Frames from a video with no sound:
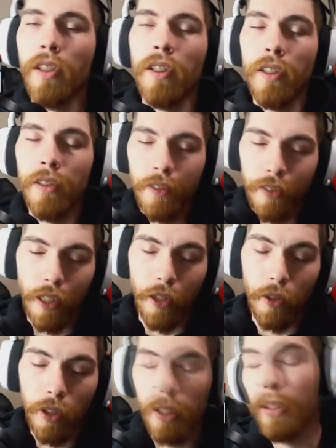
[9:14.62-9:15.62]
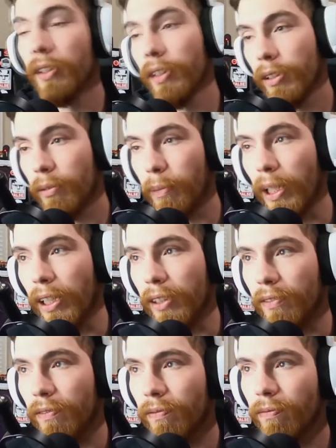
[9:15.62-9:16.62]
So, upon,
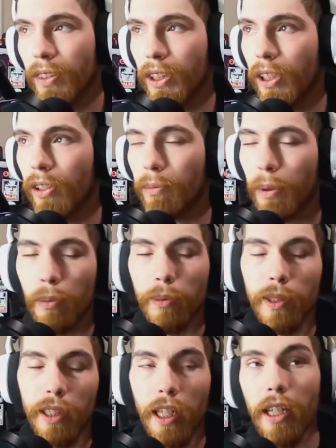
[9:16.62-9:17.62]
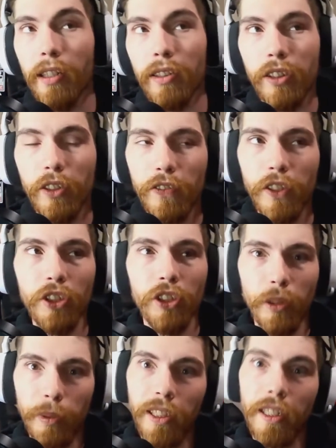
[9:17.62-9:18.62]
people being like, hey, let's go fishing. I'm
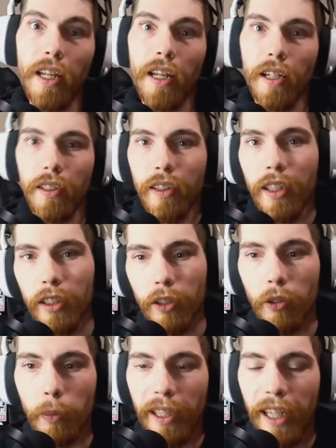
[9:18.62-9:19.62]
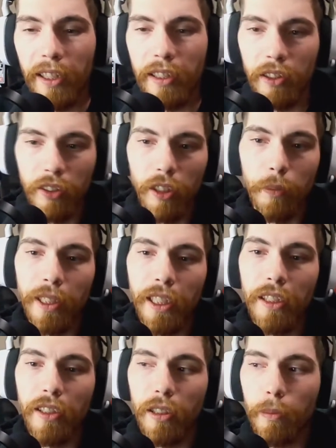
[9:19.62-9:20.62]
like, yeah. And I go to my dad's house, get all my gear,
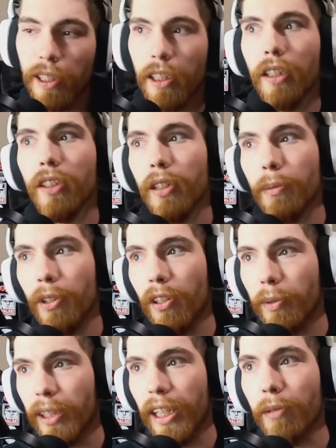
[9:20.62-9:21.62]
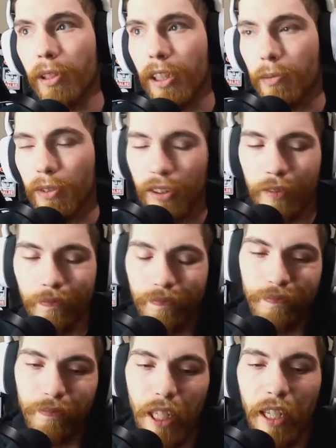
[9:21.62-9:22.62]
and I'm like, oh, crap, don't have my camera. And I'm just,
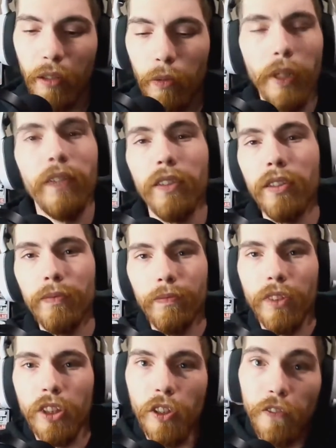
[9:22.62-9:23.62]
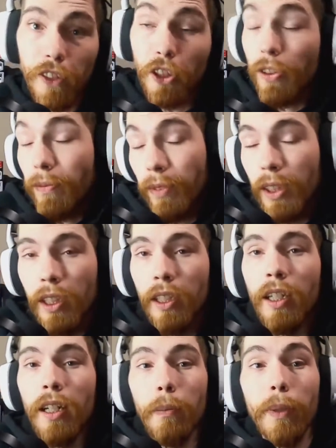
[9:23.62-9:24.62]
whatever. Just go fishing.
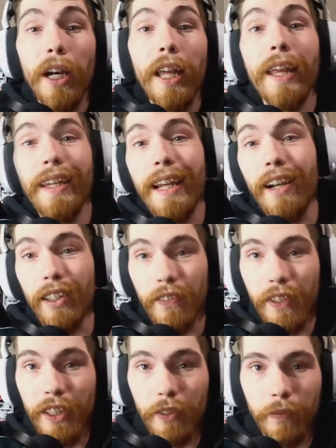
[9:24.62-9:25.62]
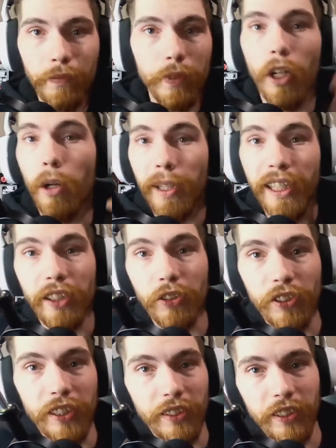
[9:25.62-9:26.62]
But now I live here. All my gear
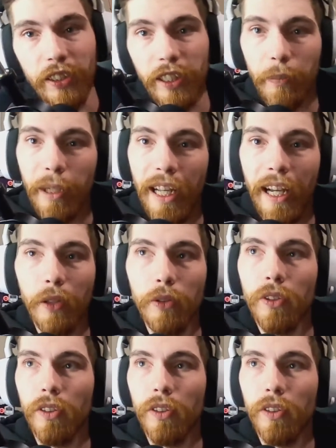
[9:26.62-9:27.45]
sits here at my house.